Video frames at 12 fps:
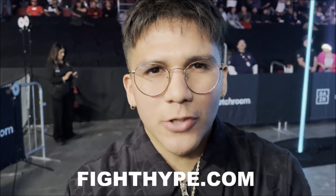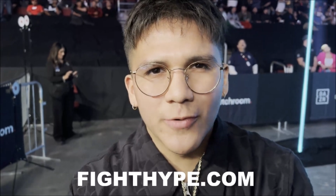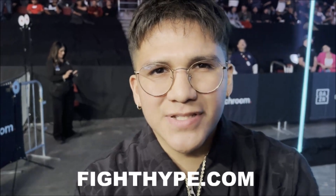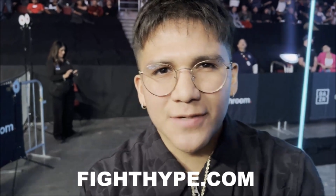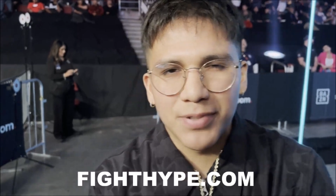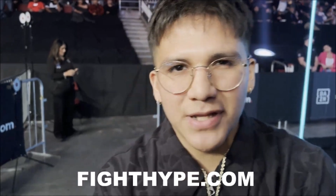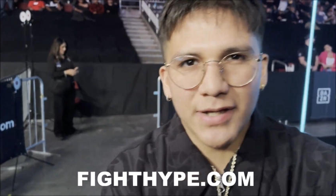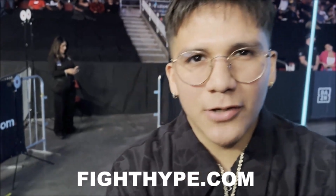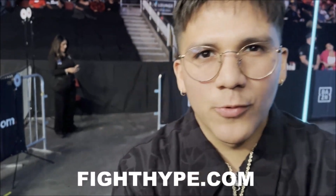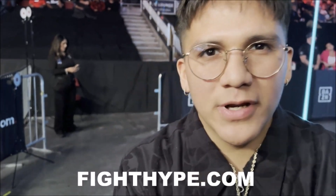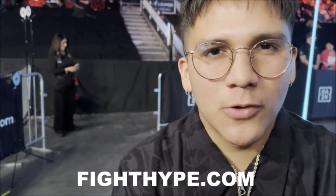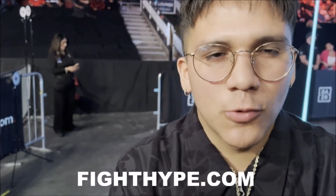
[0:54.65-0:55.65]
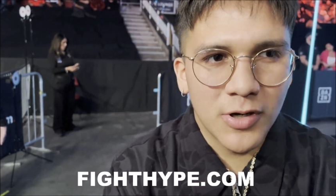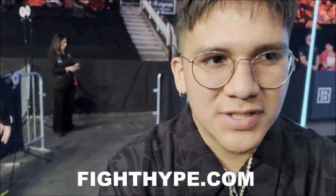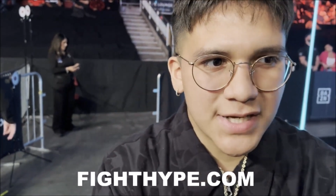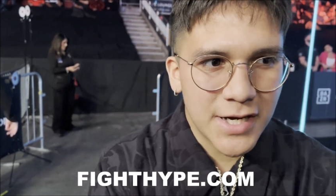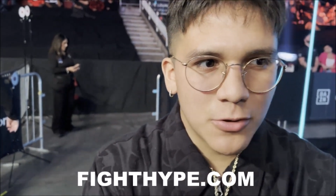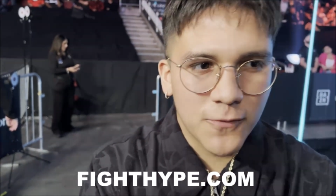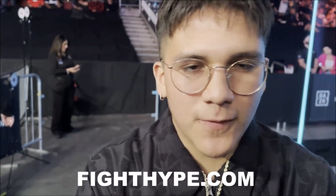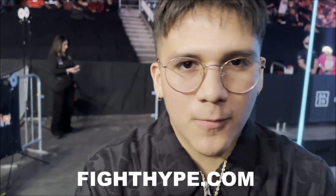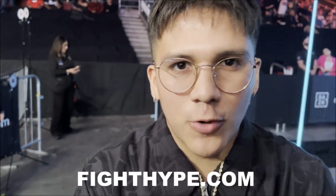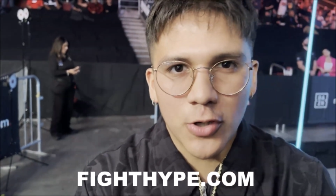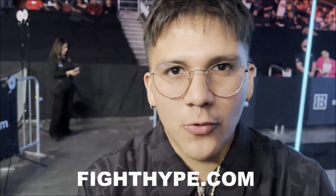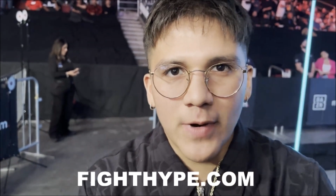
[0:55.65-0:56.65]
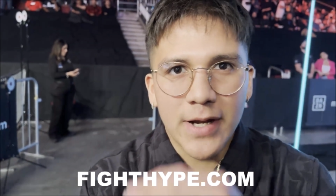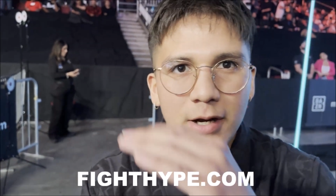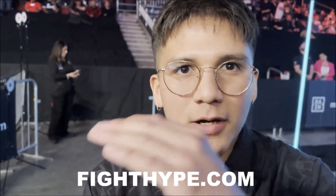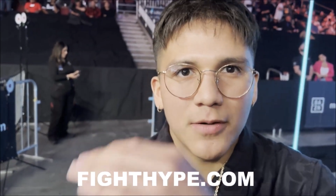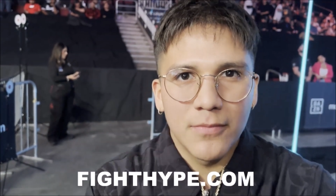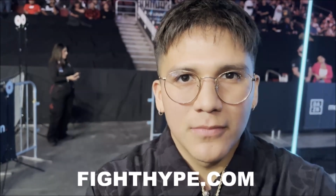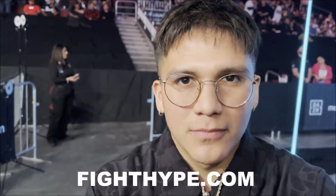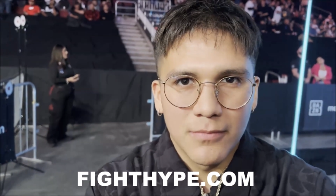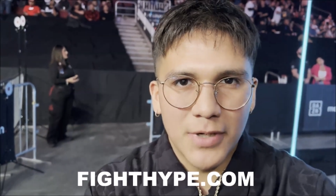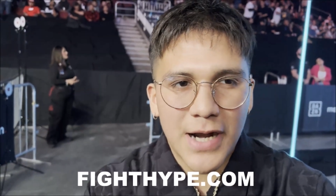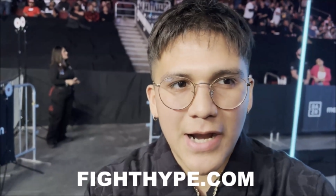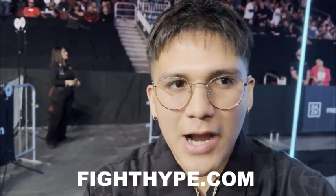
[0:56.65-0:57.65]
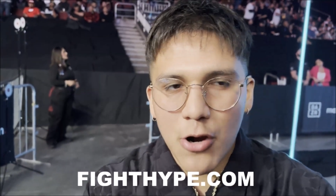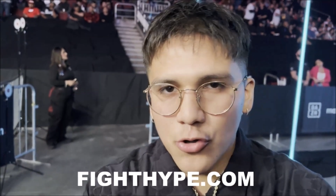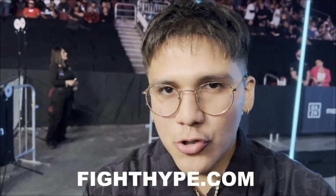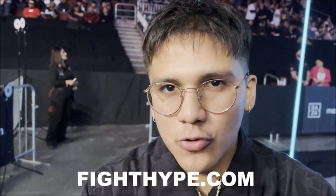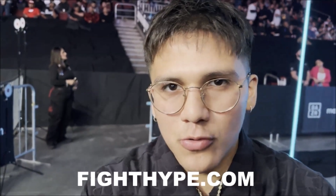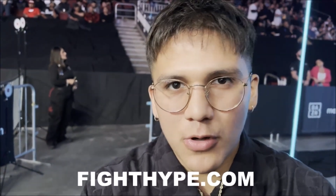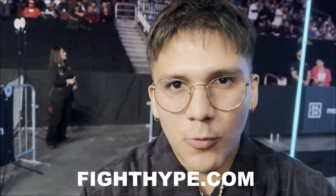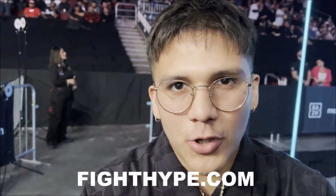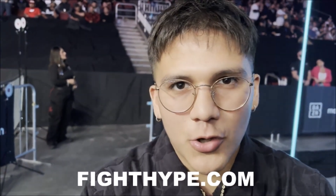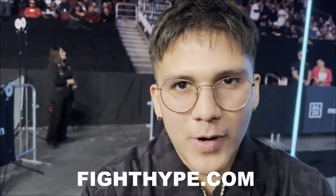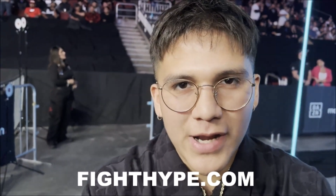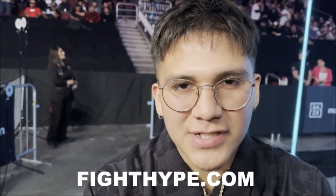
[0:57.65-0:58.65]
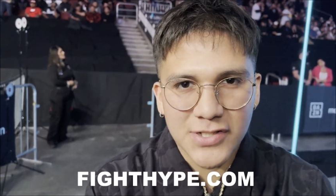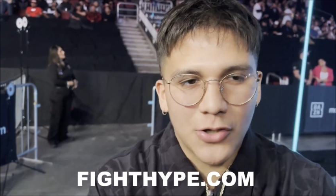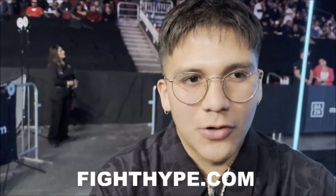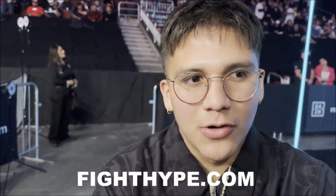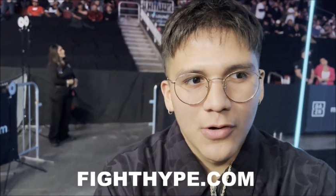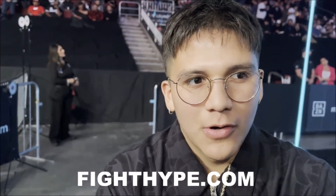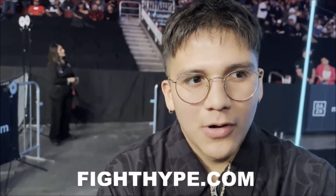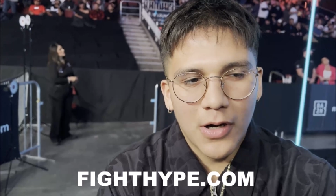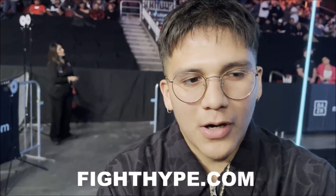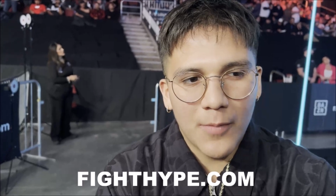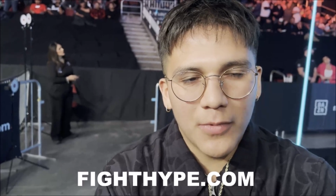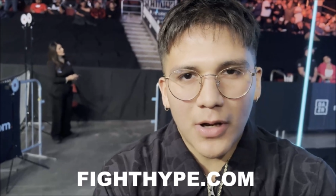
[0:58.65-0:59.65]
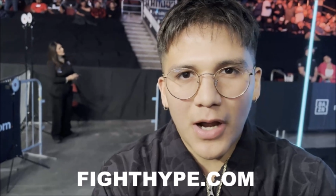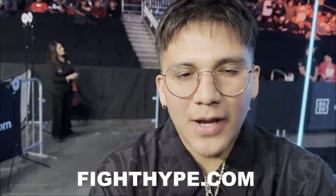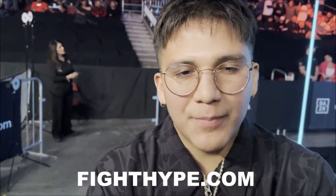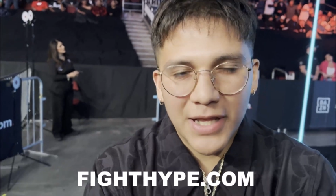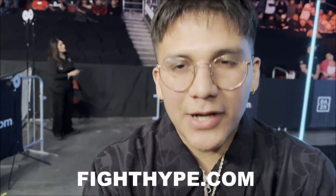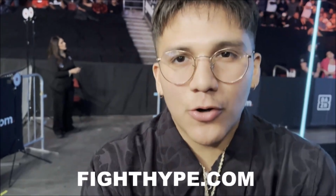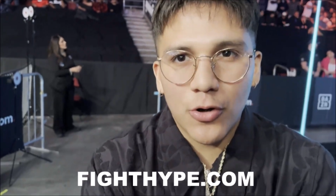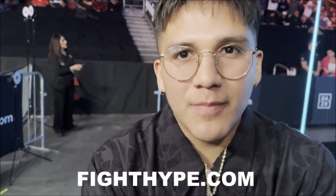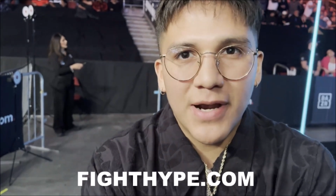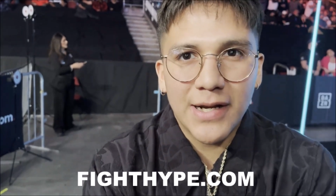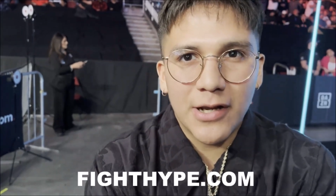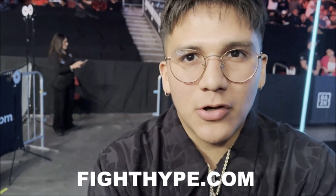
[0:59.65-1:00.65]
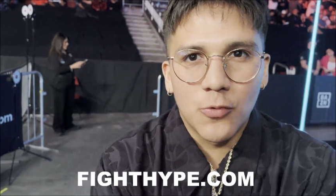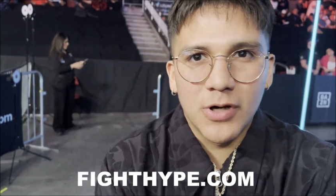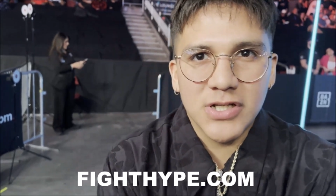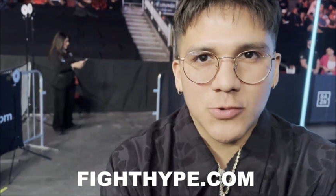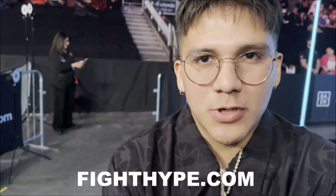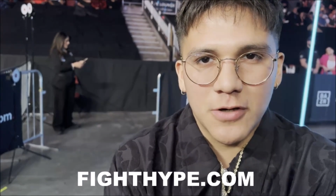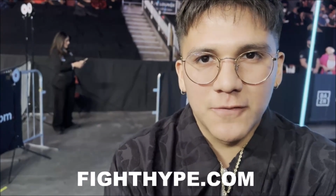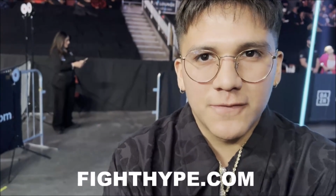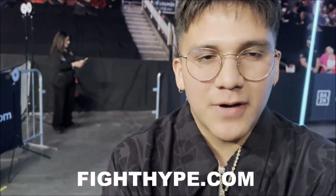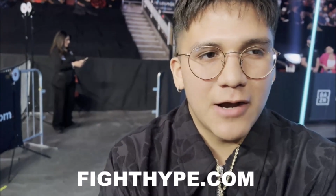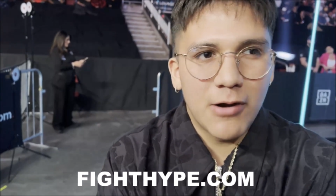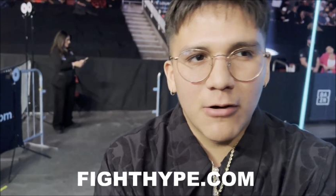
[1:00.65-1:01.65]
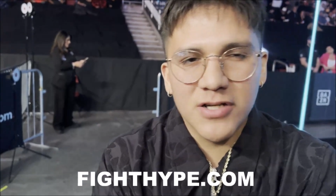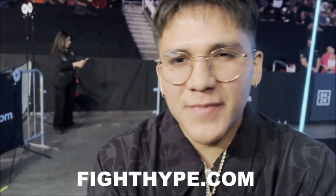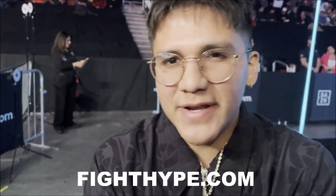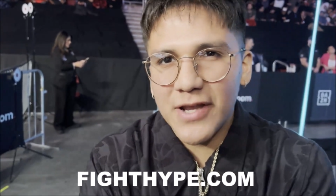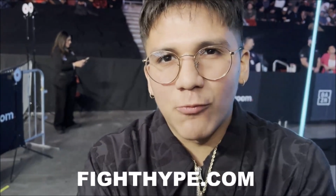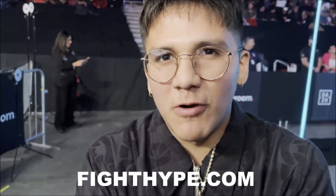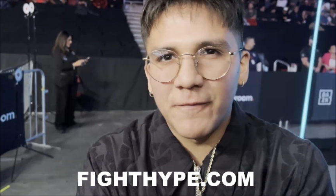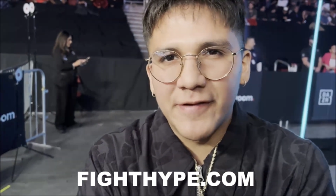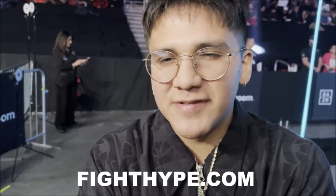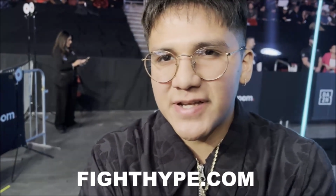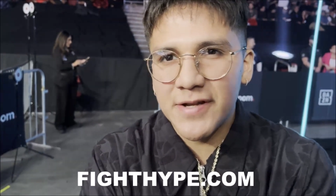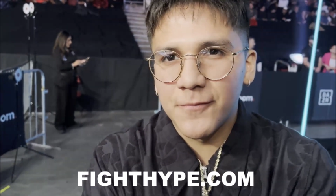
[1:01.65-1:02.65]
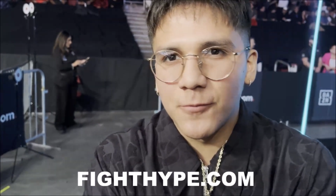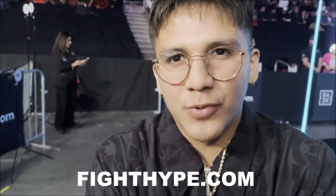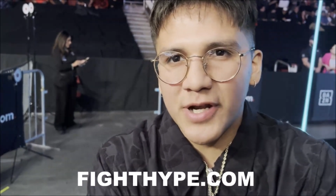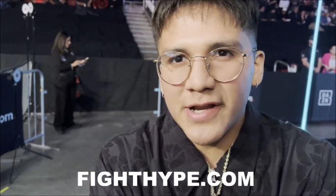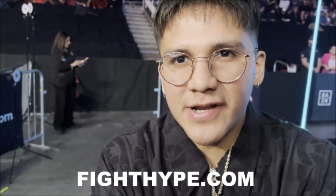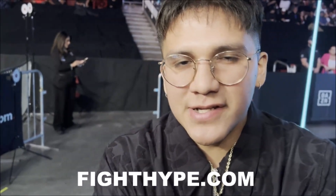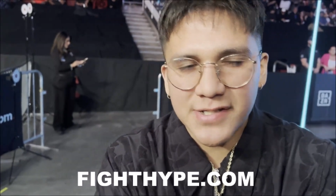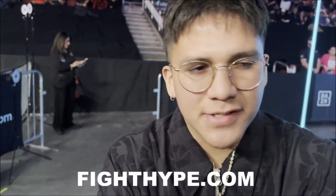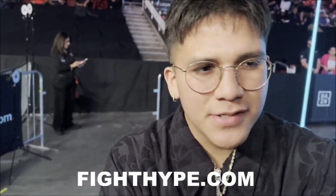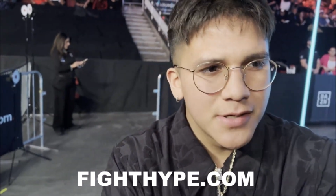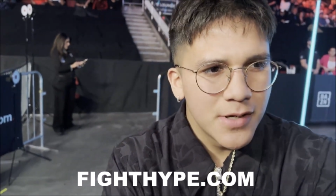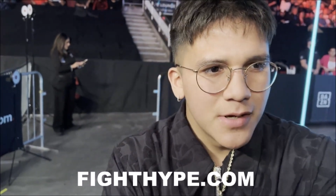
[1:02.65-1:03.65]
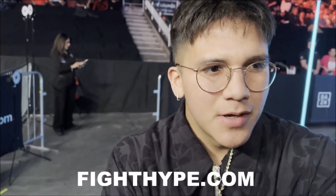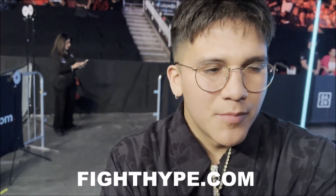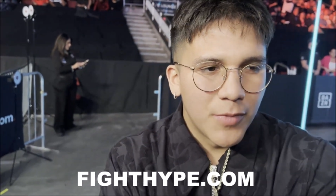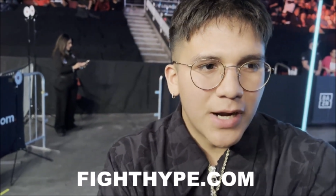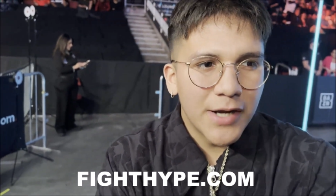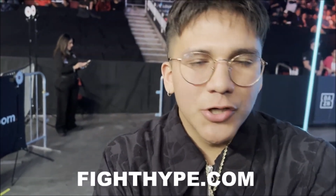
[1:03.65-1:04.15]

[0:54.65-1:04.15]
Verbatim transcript: always a plan to win a world title from 108 up, but I outgrew 108, so um, I plan on going back down to 112. I, I was making 115 pretty easy, but I